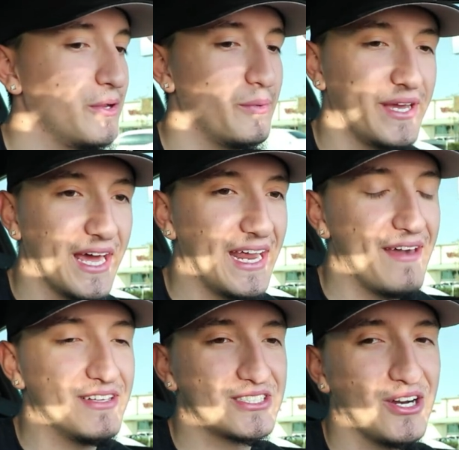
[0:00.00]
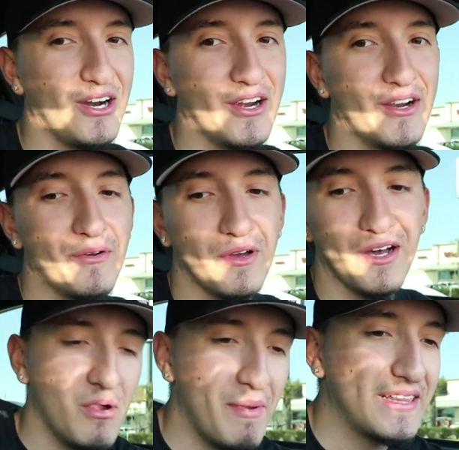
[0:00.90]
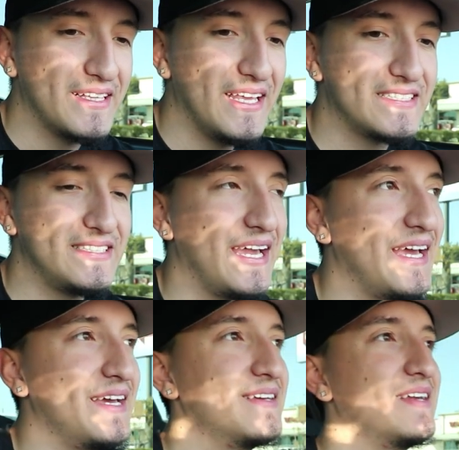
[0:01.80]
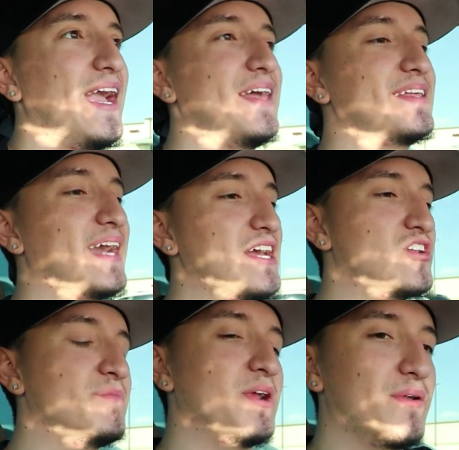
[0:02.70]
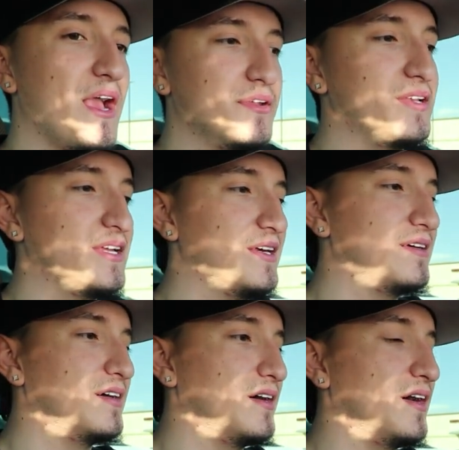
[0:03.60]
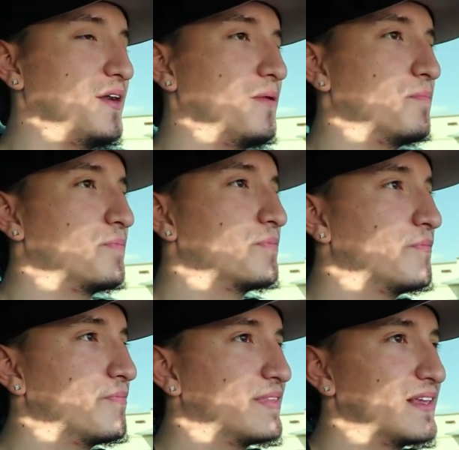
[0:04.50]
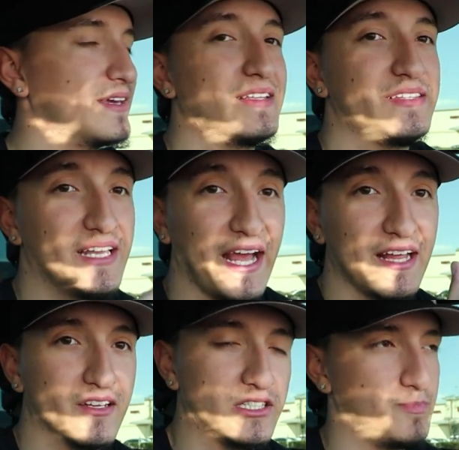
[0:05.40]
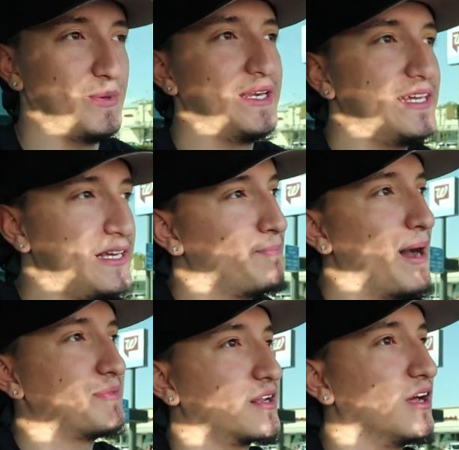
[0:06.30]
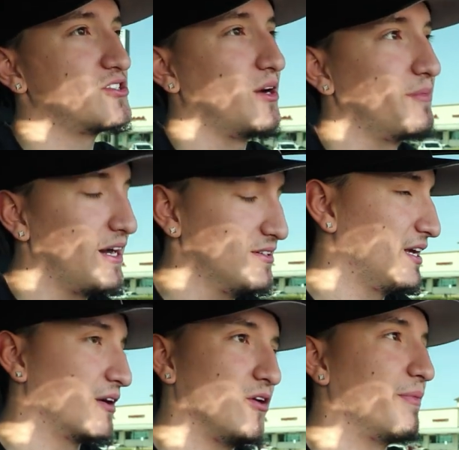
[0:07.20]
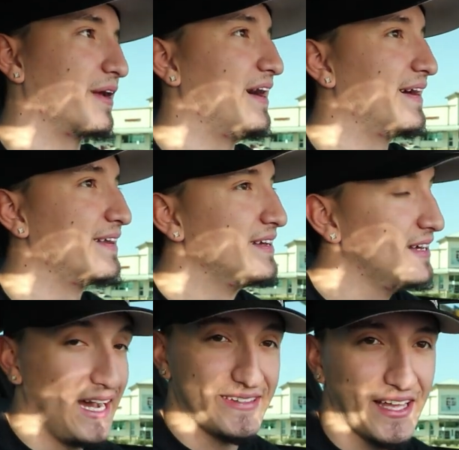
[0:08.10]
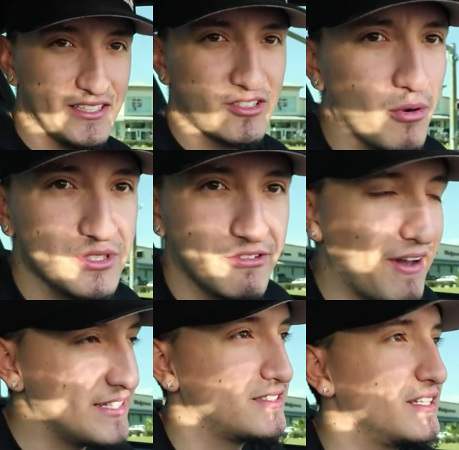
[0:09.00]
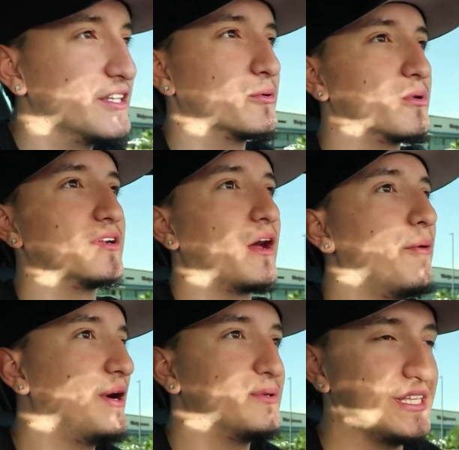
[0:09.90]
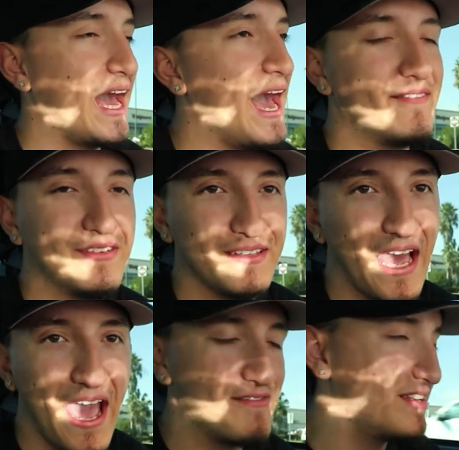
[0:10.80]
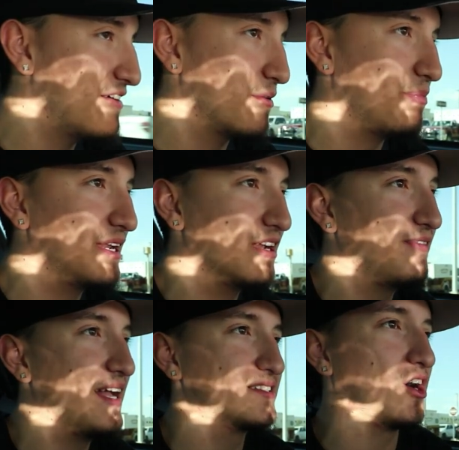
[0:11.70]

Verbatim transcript: we gotta have this car. I went back the next day and the guy drove me around in it. Um, did like a little spinny. He popped the clutch on me. I was like, oh my God. I thought this car was the fastest thing in the world. I, I was, I haven't, I have never been in a fast